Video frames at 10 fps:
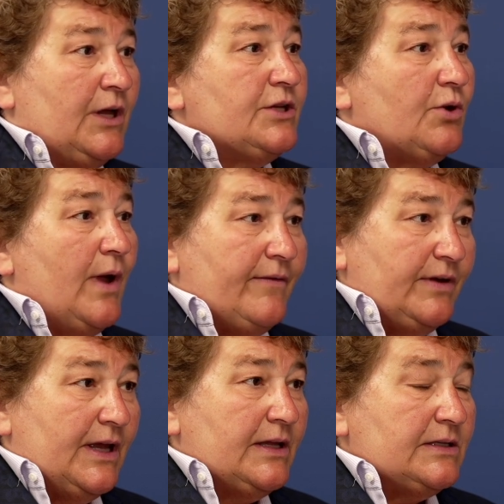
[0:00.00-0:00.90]
So
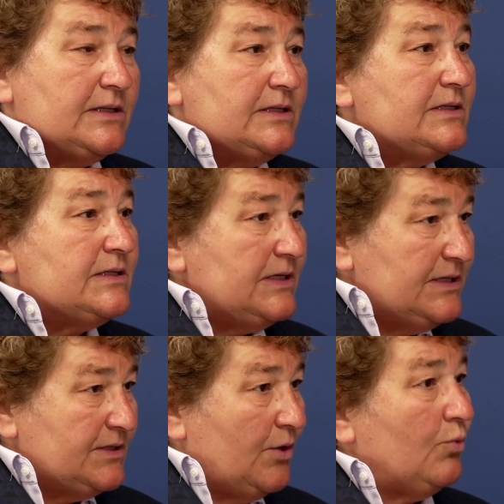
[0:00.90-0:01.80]
having that
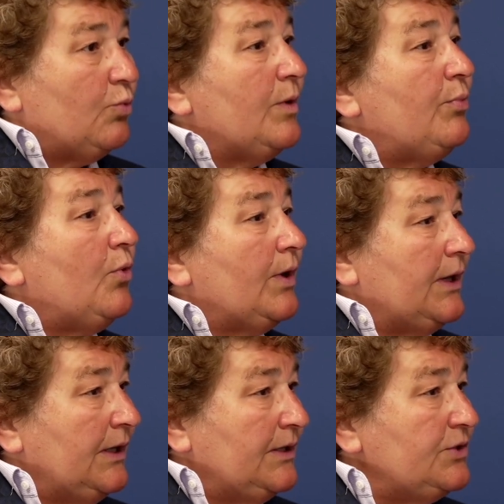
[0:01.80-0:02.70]
CISO report
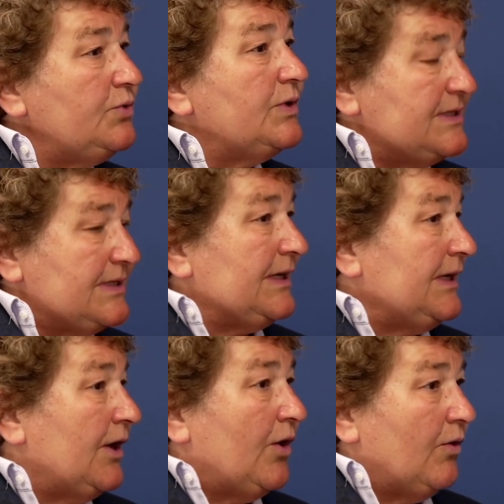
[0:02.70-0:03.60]
into the
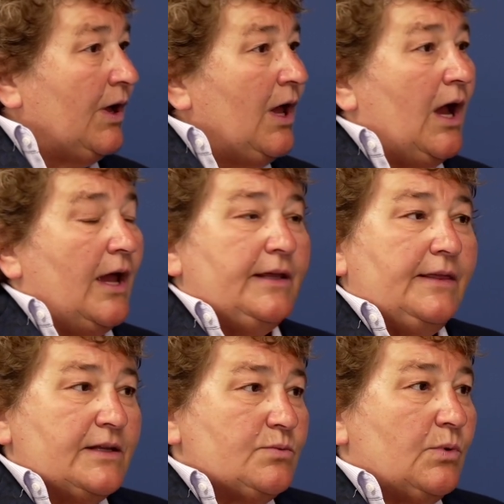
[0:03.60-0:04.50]
CEO, I think
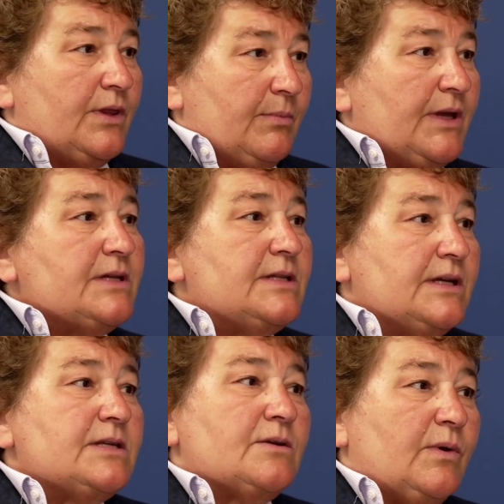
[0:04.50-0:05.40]
that's one of the biggest
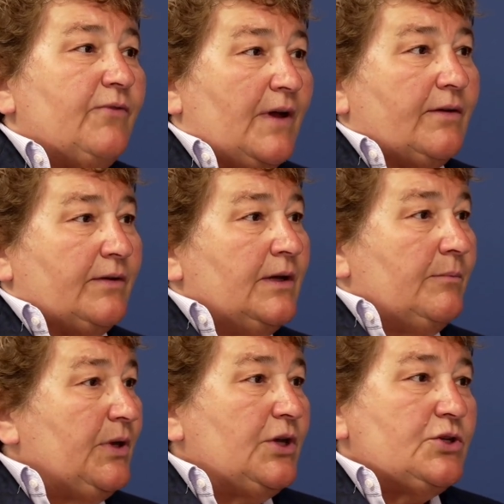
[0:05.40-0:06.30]
things that we found,
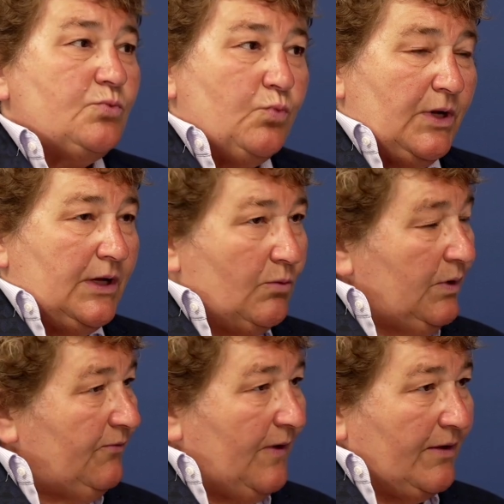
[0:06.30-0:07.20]
because
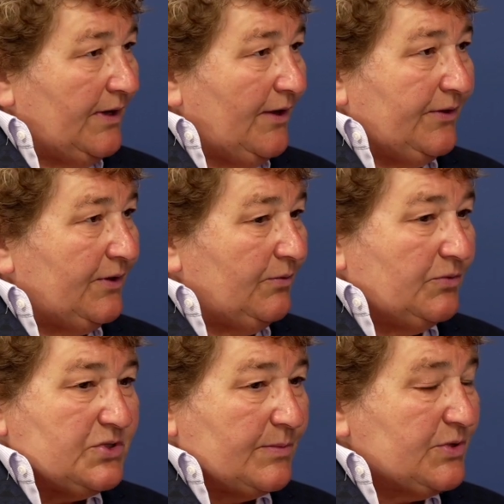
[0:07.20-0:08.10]
we found out
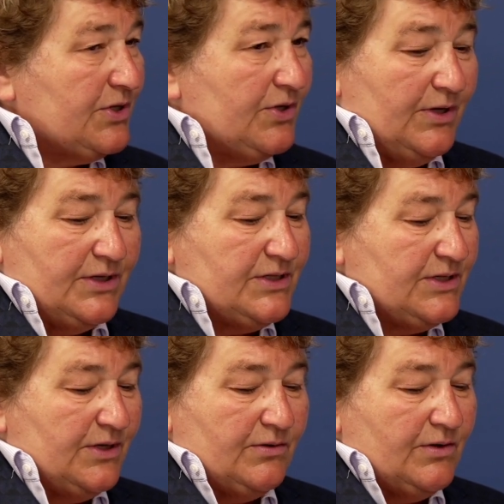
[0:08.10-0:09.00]
that cybersecurity is
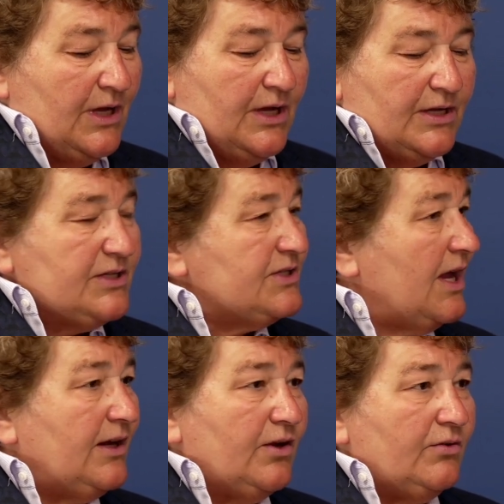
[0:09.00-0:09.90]
still
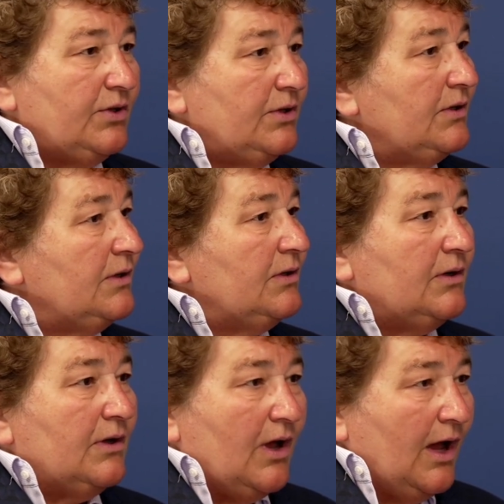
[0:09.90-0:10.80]
siloed,
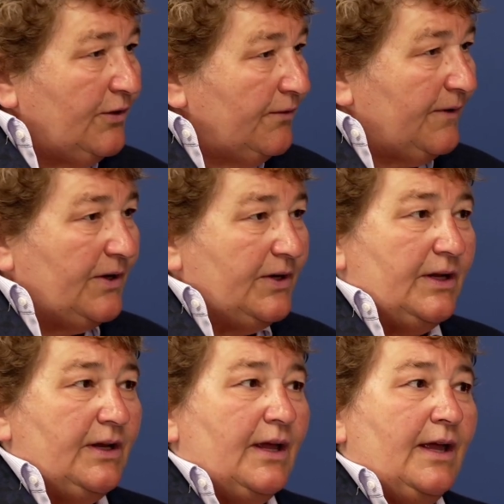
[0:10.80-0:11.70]

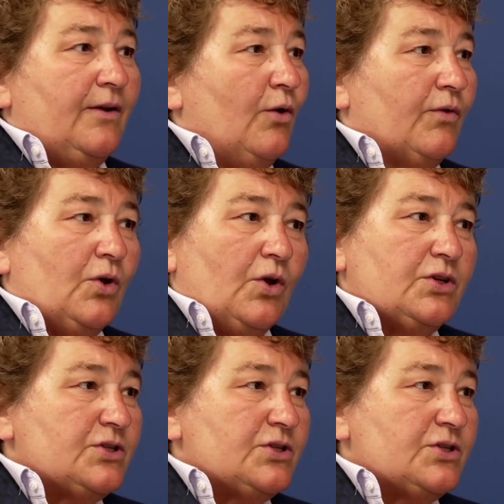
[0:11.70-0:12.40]
underfunded, and overlooked.